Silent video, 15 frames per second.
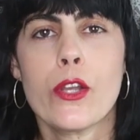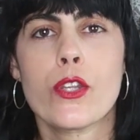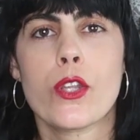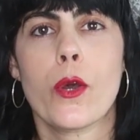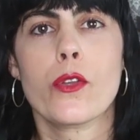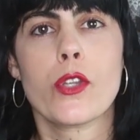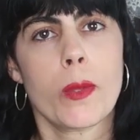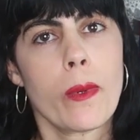
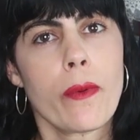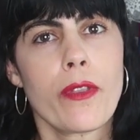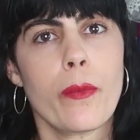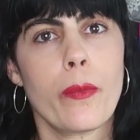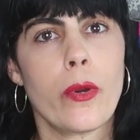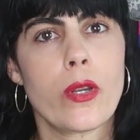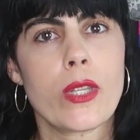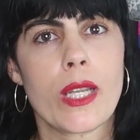So some of
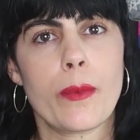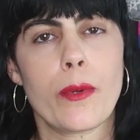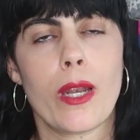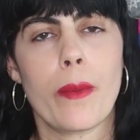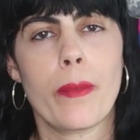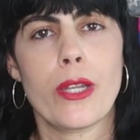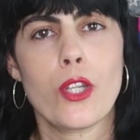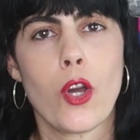the books I'm
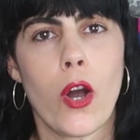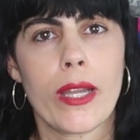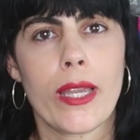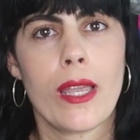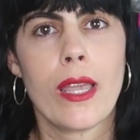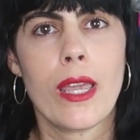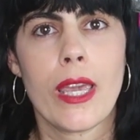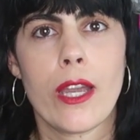going to be
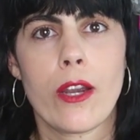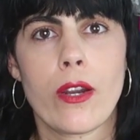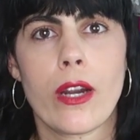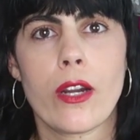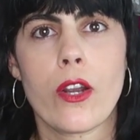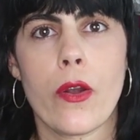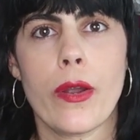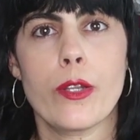talking here
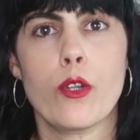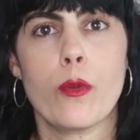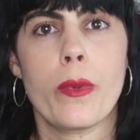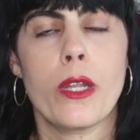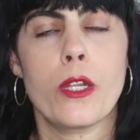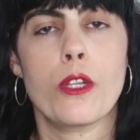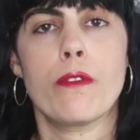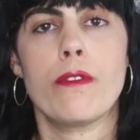are going to
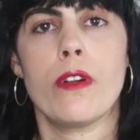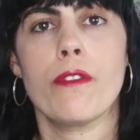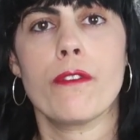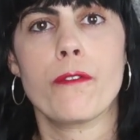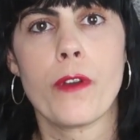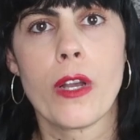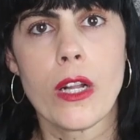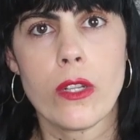be to
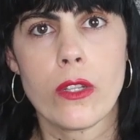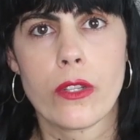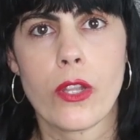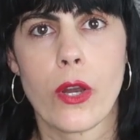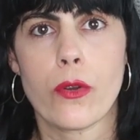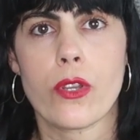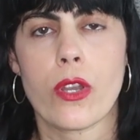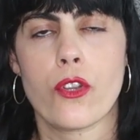fulfill
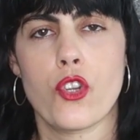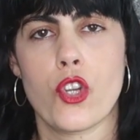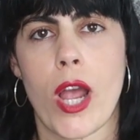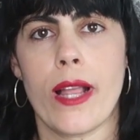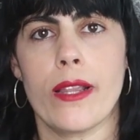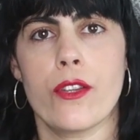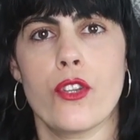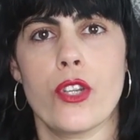those
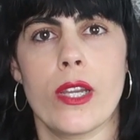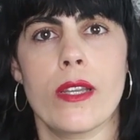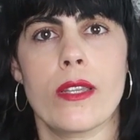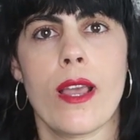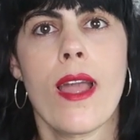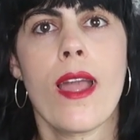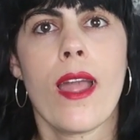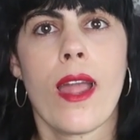challenges